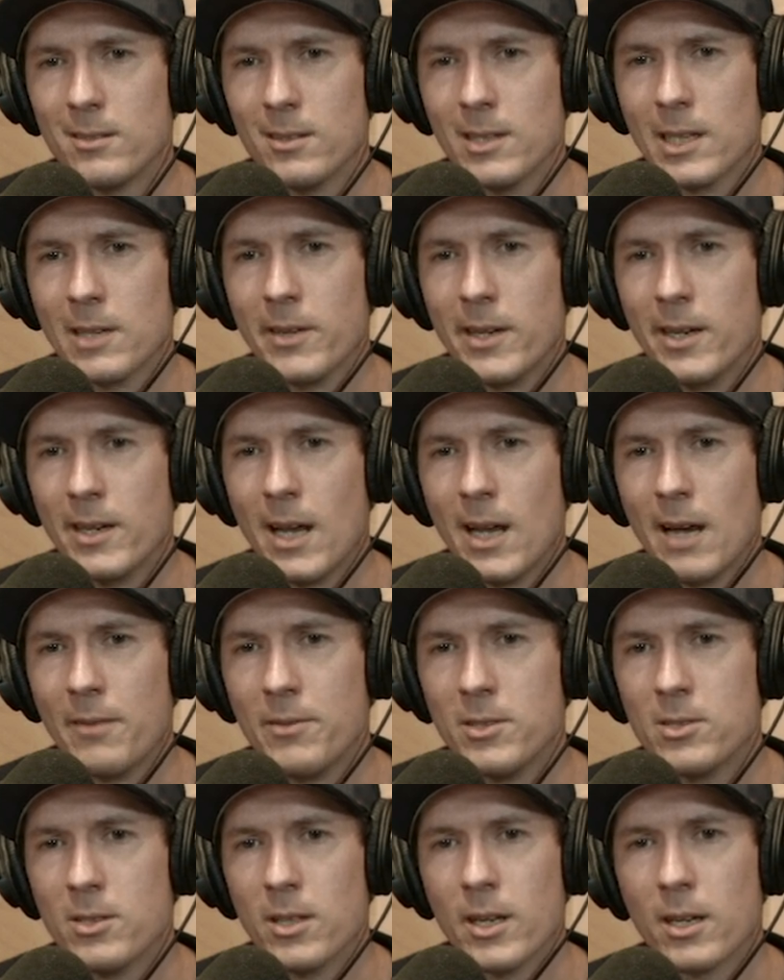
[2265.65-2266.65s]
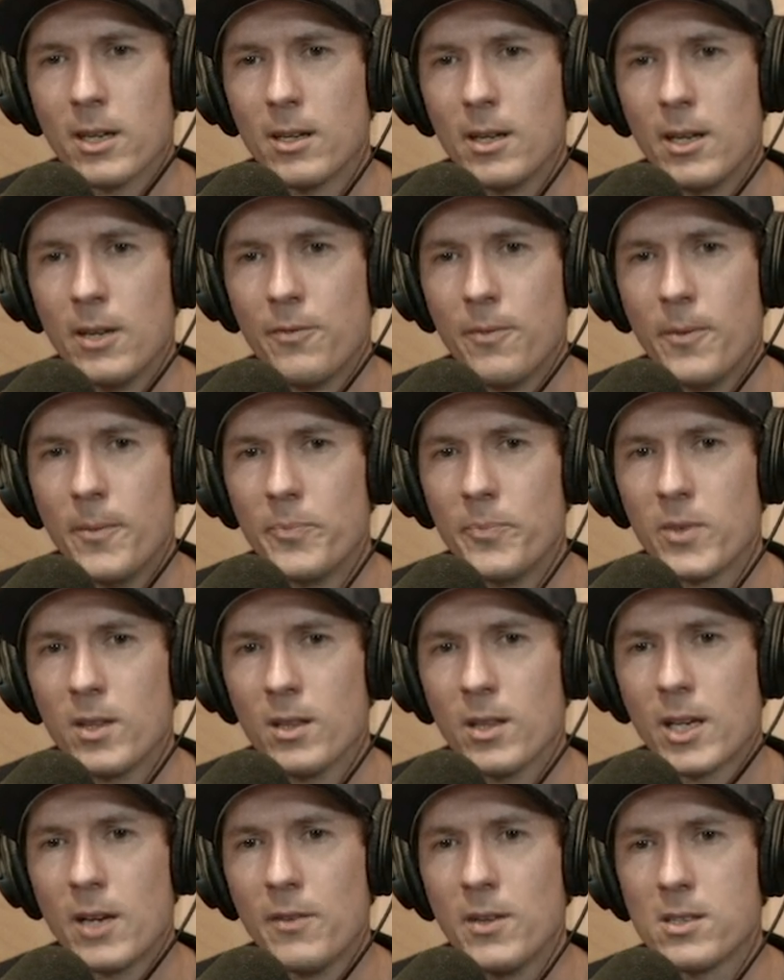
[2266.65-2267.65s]
Like if I didn't have these, like,
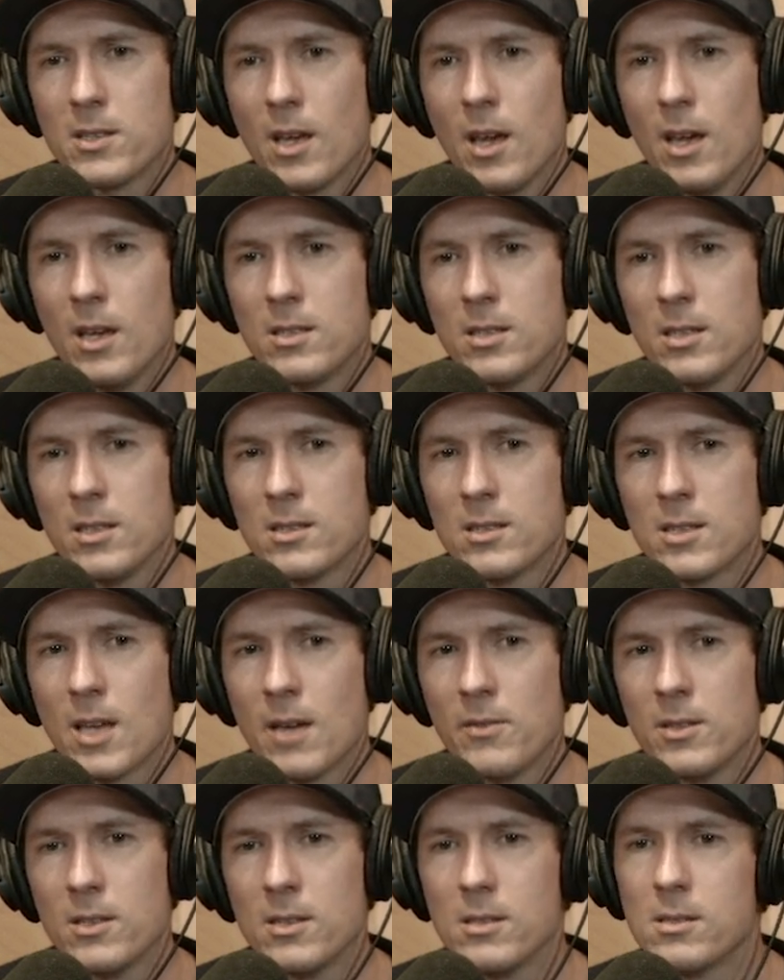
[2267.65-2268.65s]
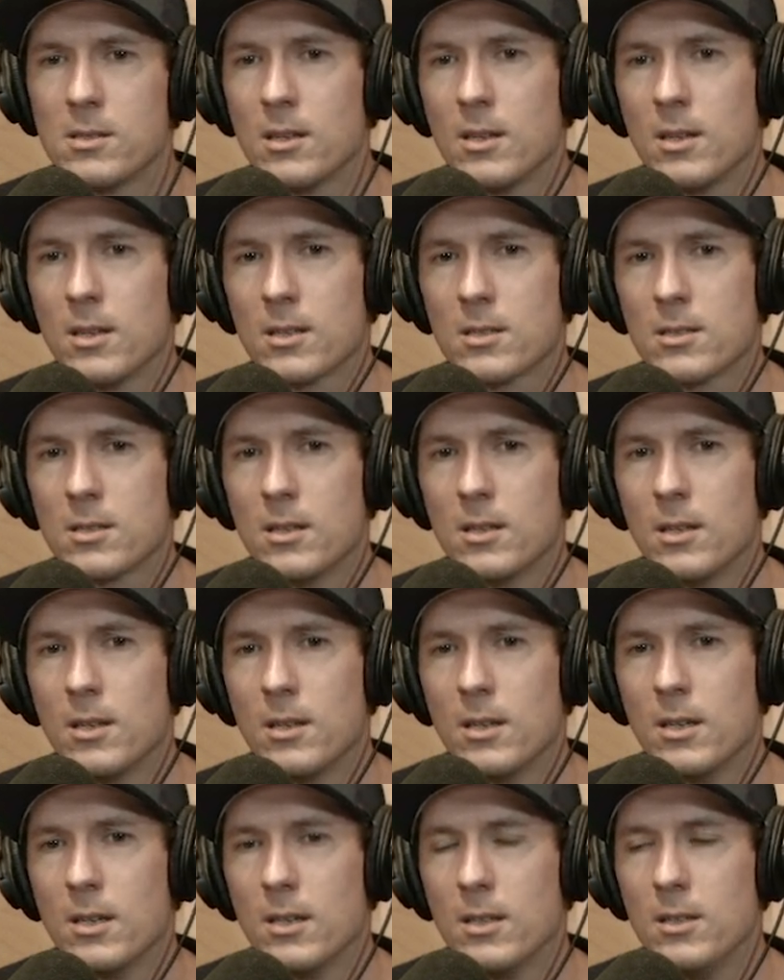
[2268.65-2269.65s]
like if it's 1876,
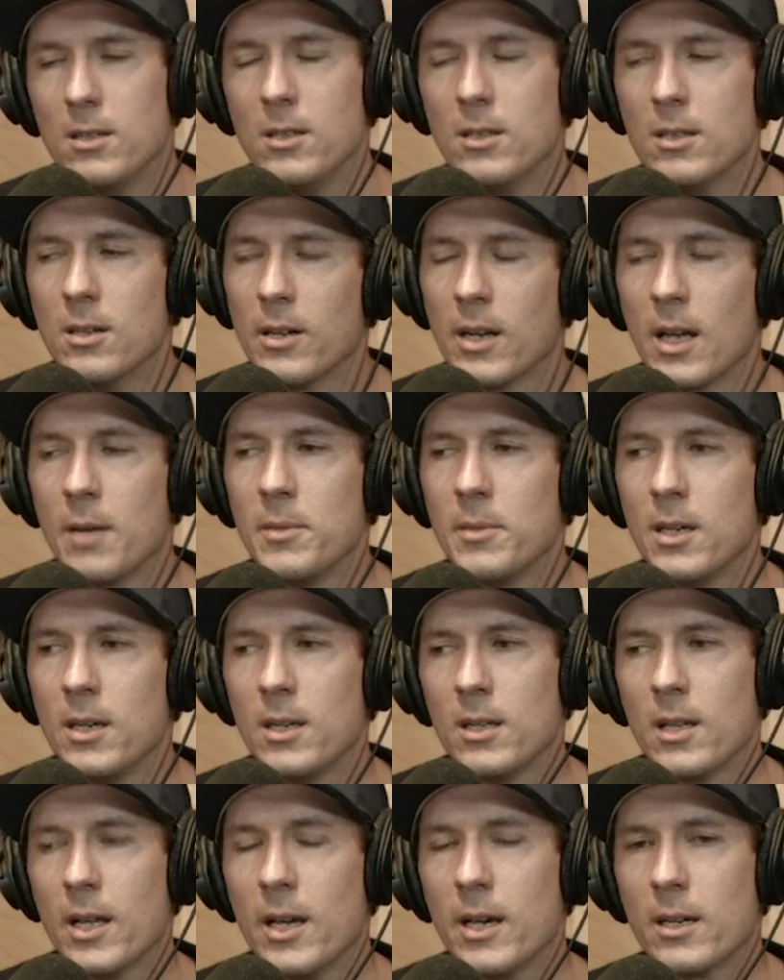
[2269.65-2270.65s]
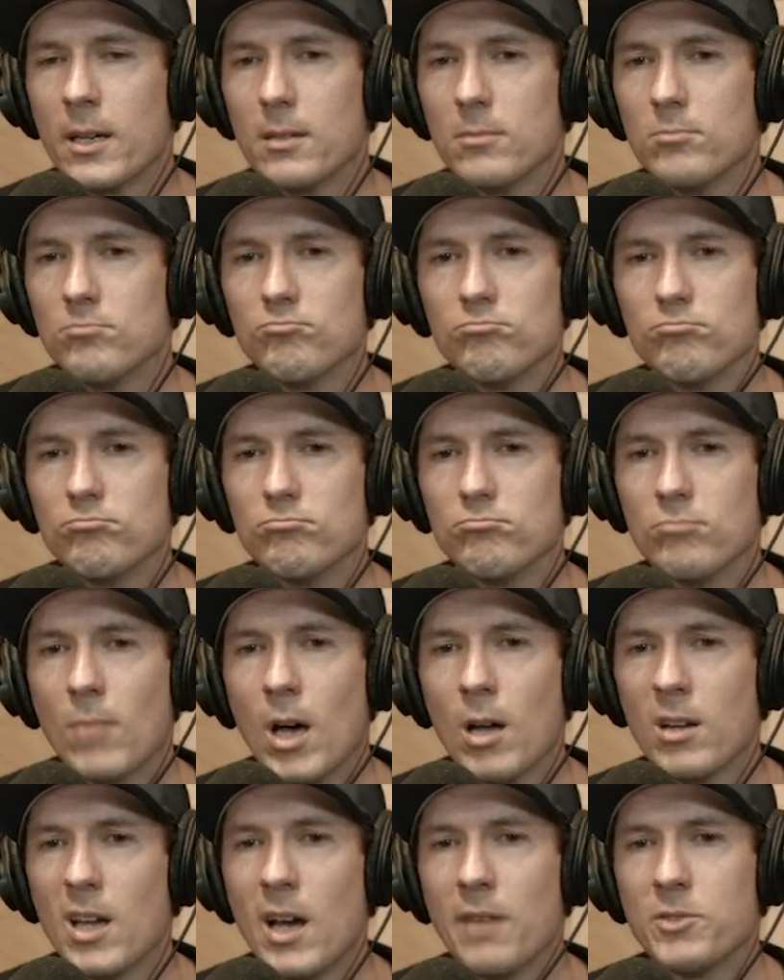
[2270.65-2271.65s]
you know what I mean? Like,
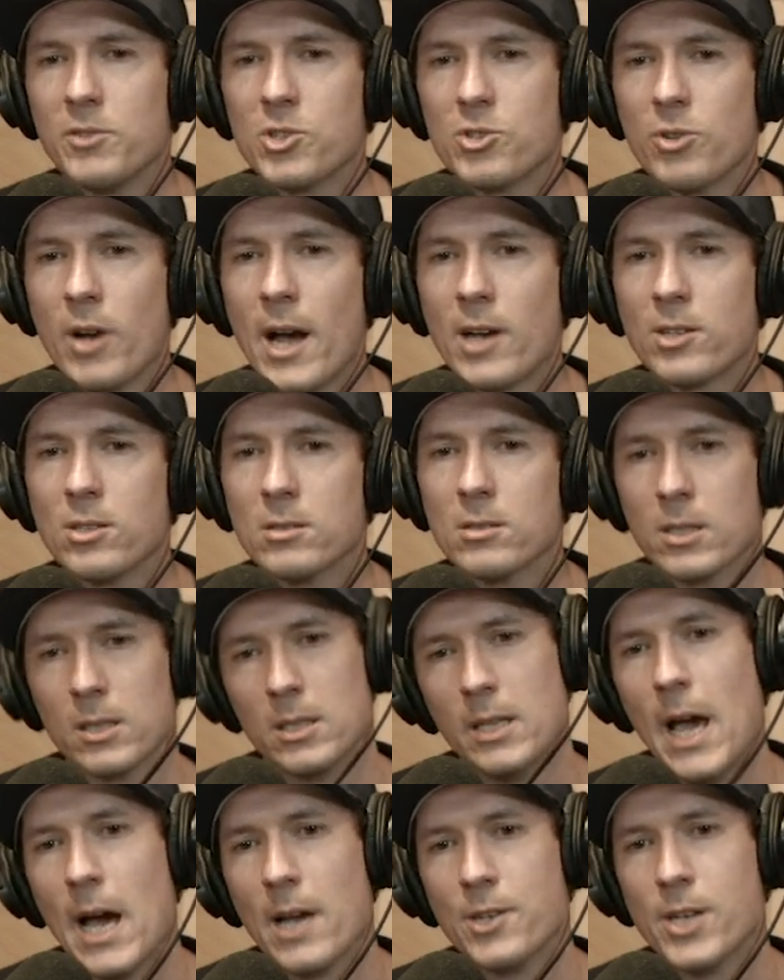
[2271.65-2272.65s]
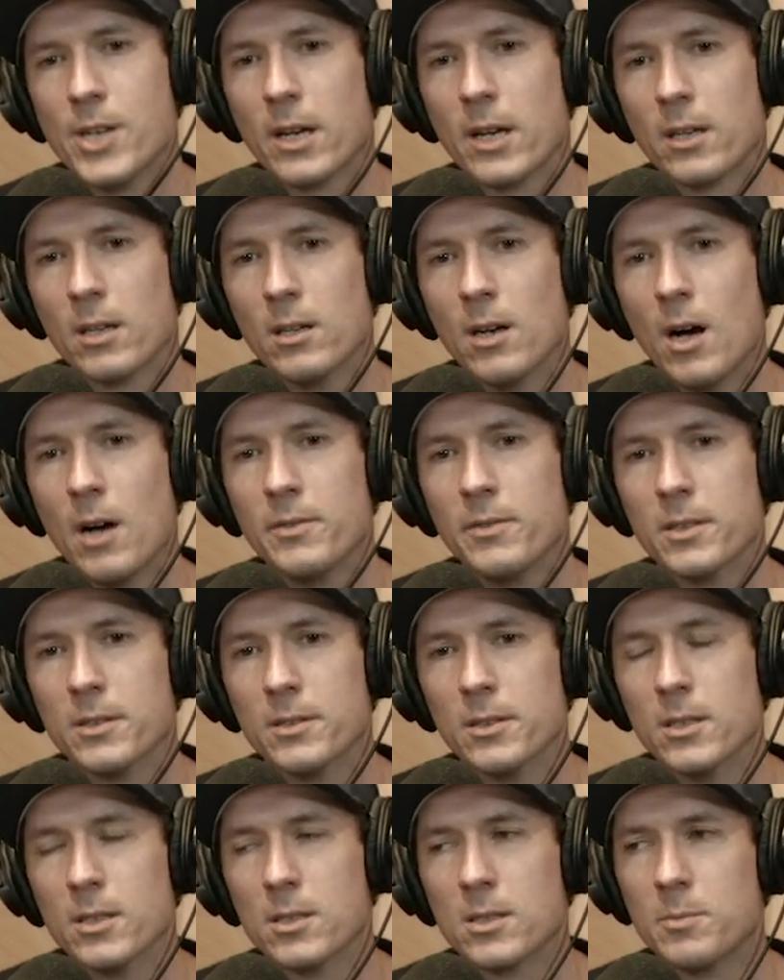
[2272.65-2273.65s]
I don't have distractions. Like, yeah, jacking off
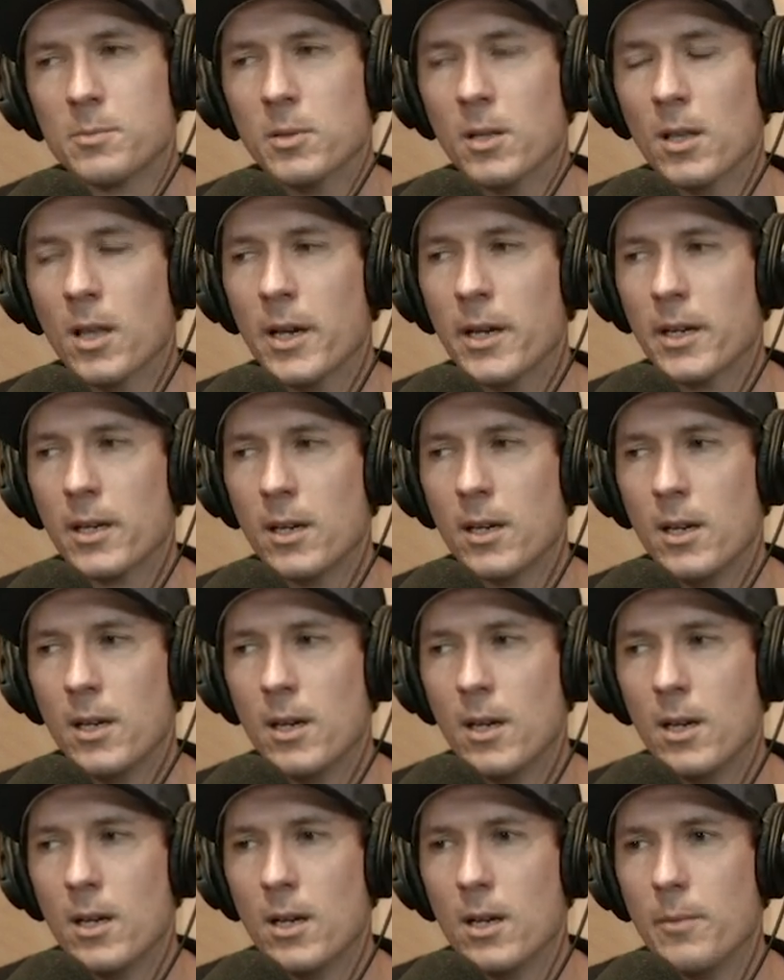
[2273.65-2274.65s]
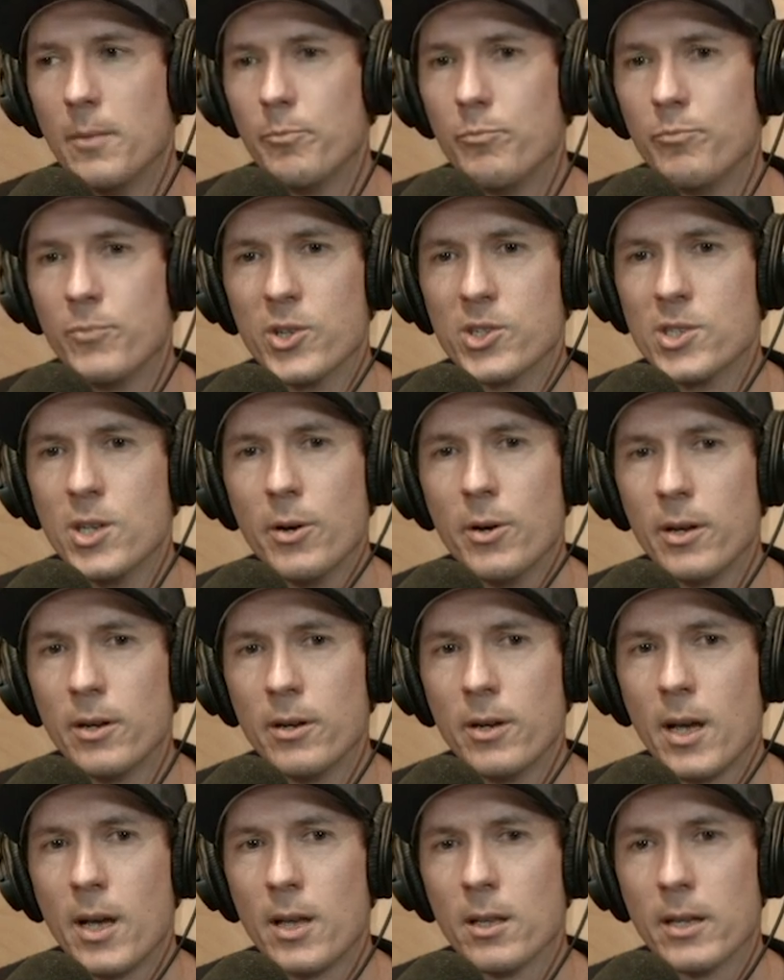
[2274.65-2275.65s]
exists, but like, there's no
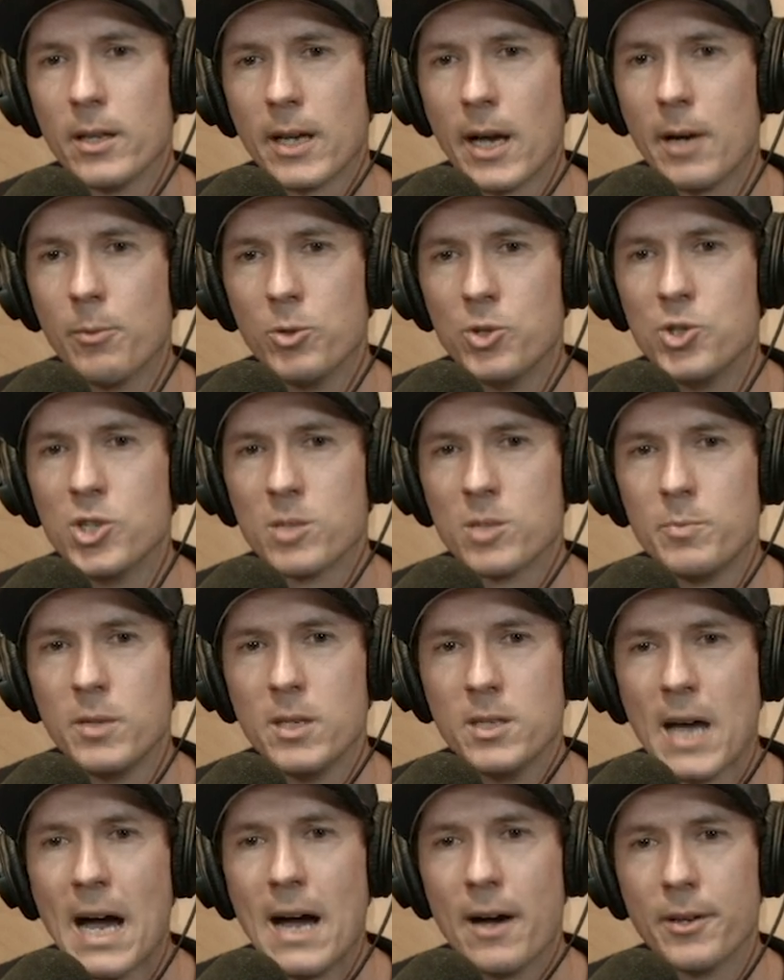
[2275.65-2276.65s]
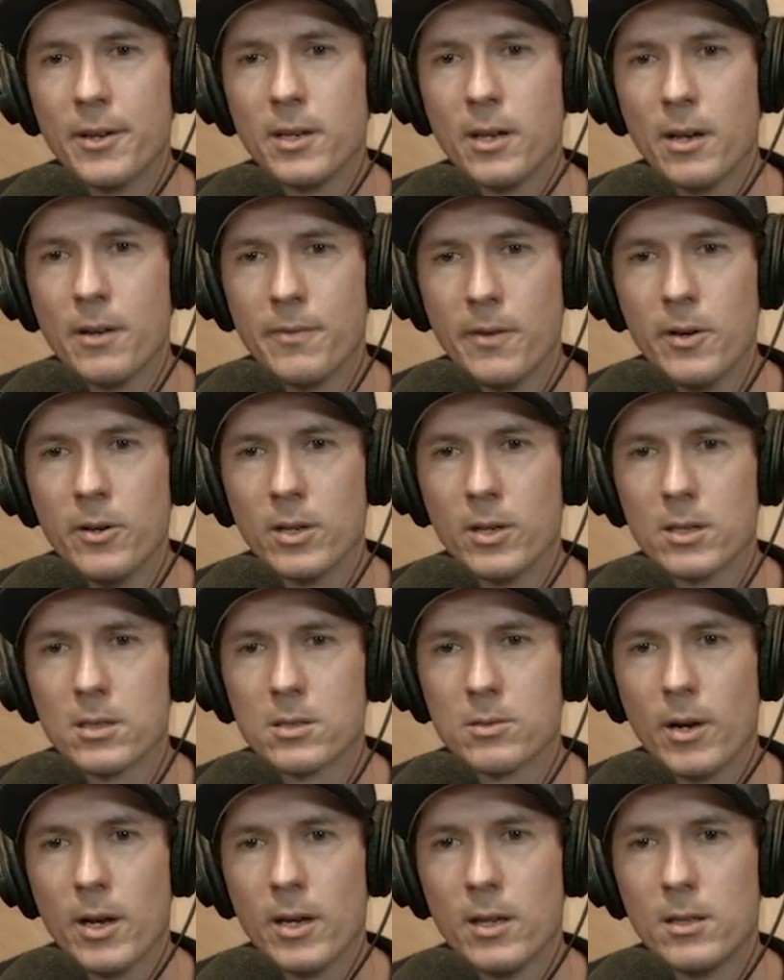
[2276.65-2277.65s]
internet. Like, I would just be dialed in and
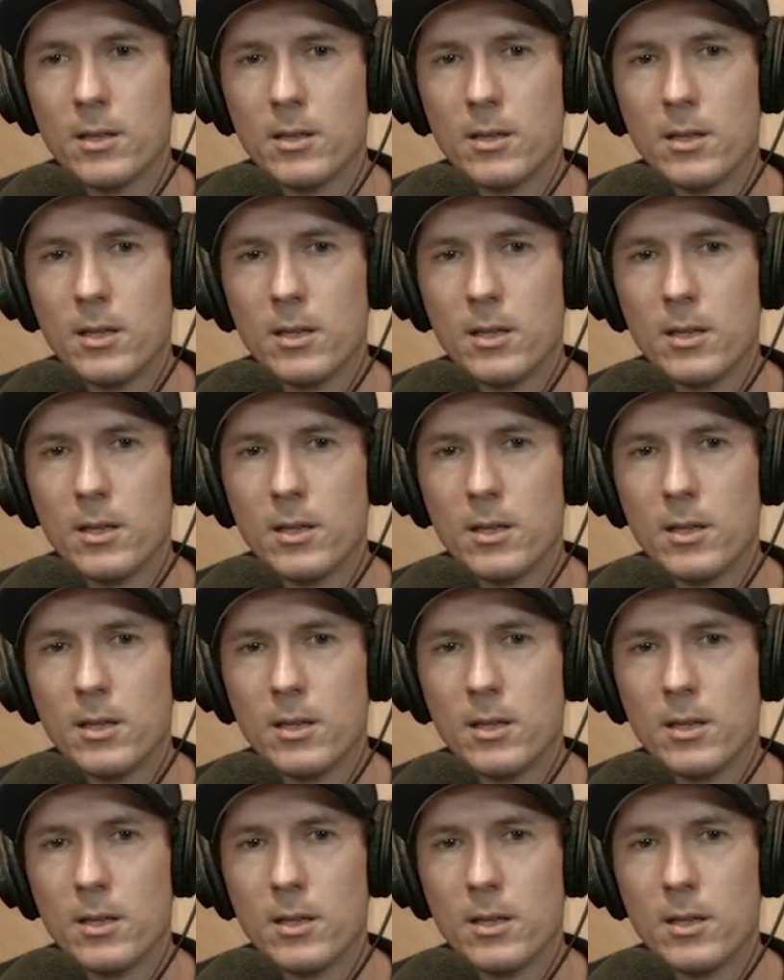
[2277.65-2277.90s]
focused, right?